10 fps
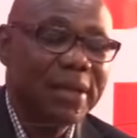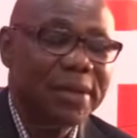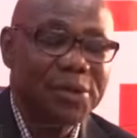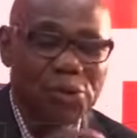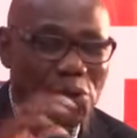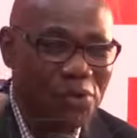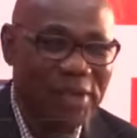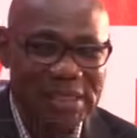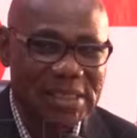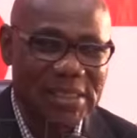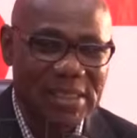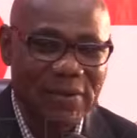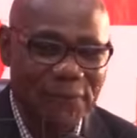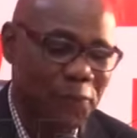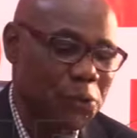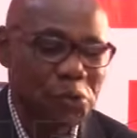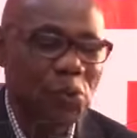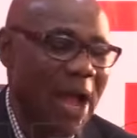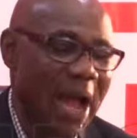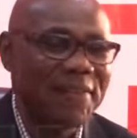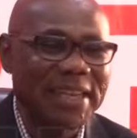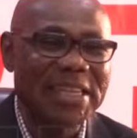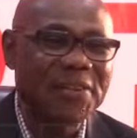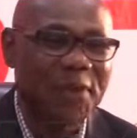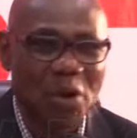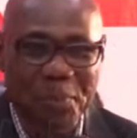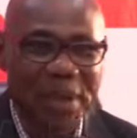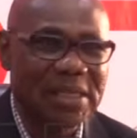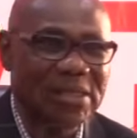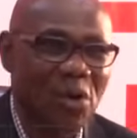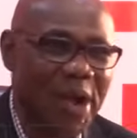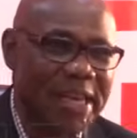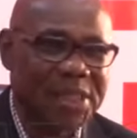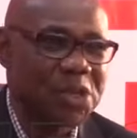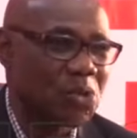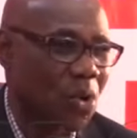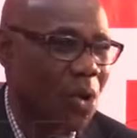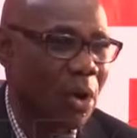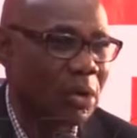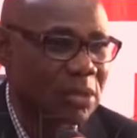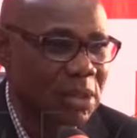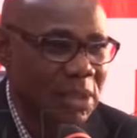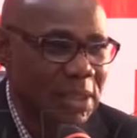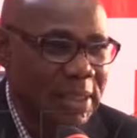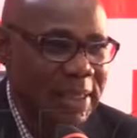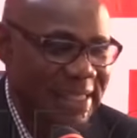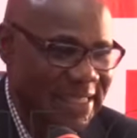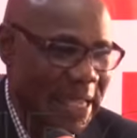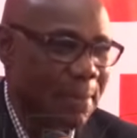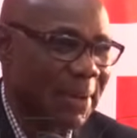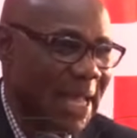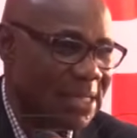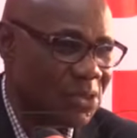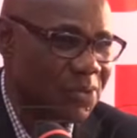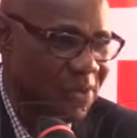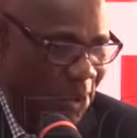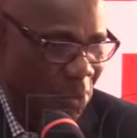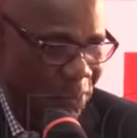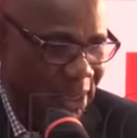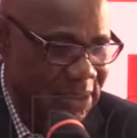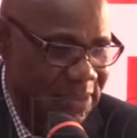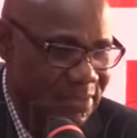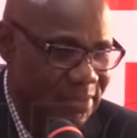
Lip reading: You know that for you to have any development or anything you call a semblance of development,